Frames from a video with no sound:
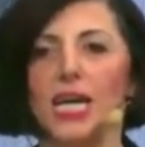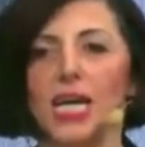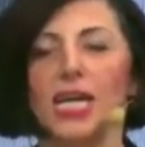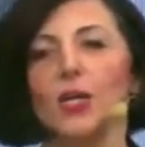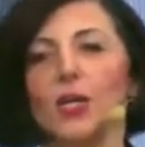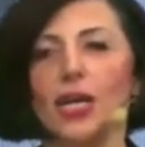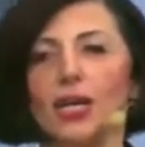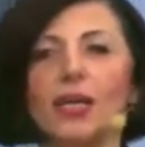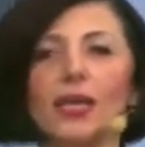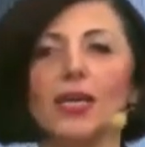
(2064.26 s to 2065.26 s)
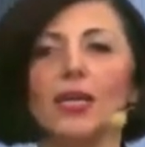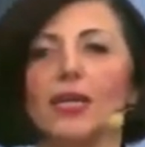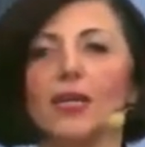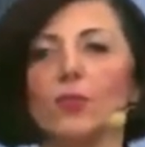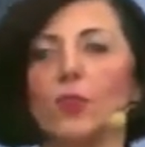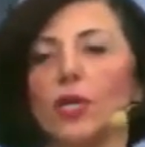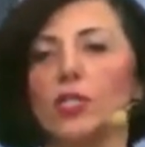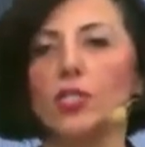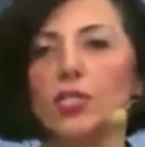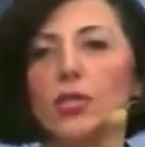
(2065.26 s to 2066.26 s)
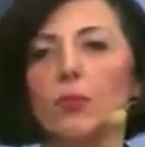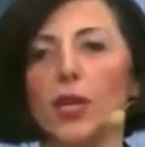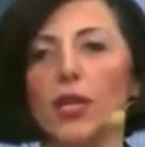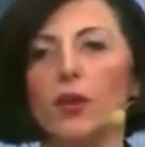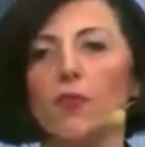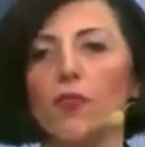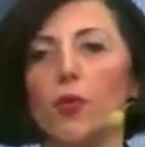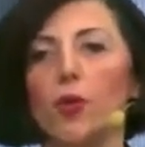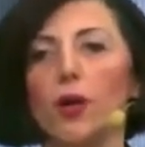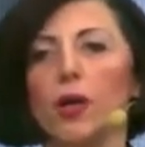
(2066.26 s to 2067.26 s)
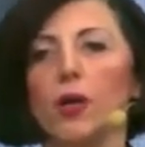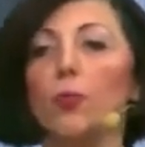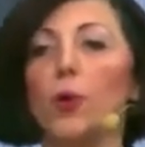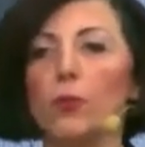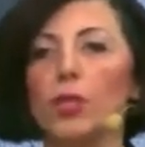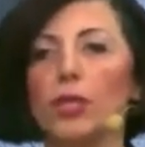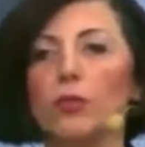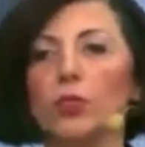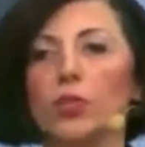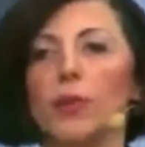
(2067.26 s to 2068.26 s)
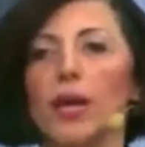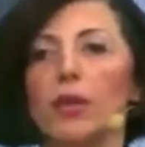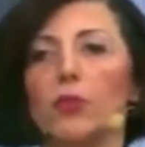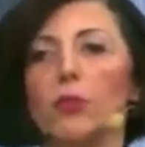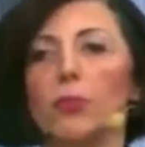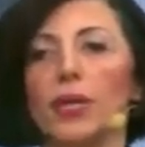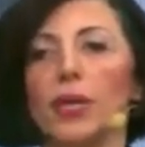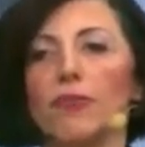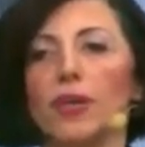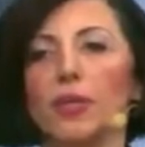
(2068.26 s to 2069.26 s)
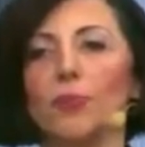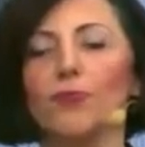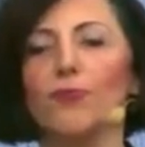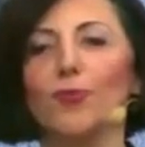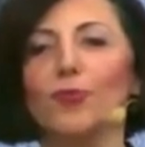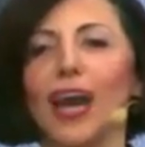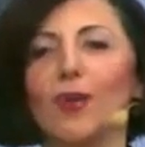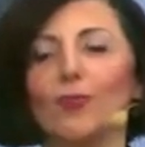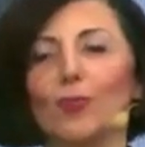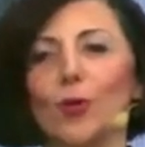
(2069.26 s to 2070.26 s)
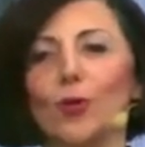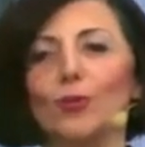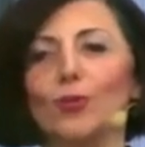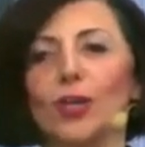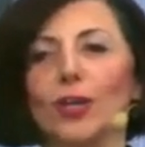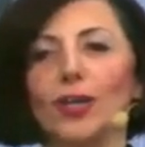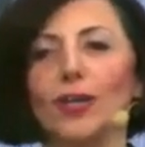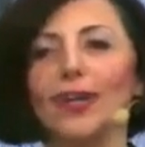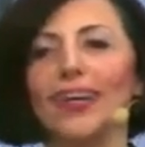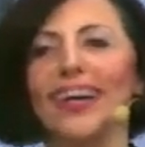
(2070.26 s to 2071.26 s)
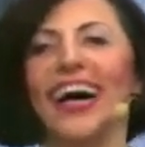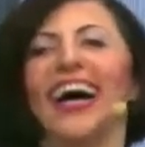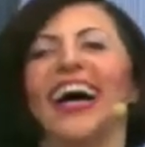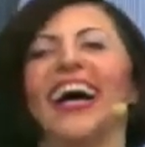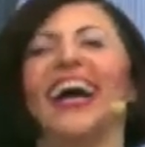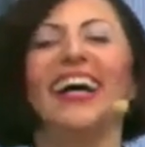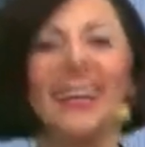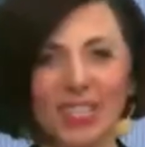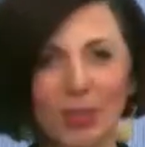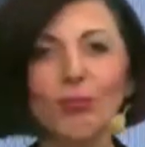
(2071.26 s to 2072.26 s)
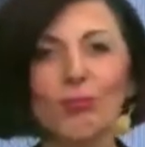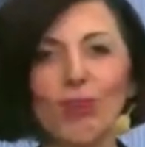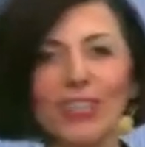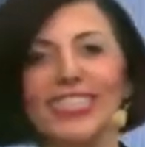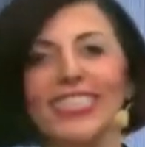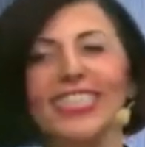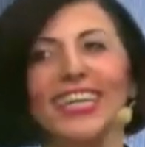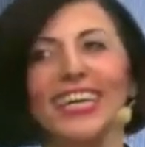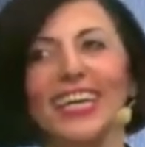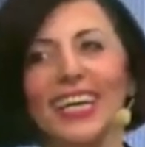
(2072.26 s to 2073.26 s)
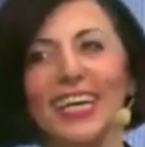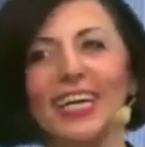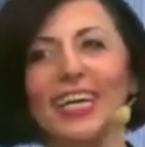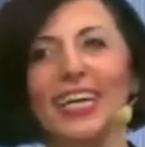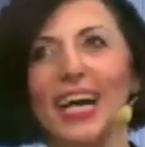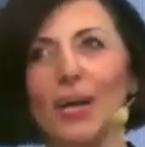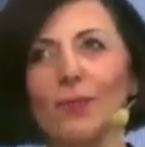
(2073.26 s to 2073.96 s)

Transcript: Okay, any other questions? I'm waiting for, when will a user manual be available for download? Uh, good question. Uh, I would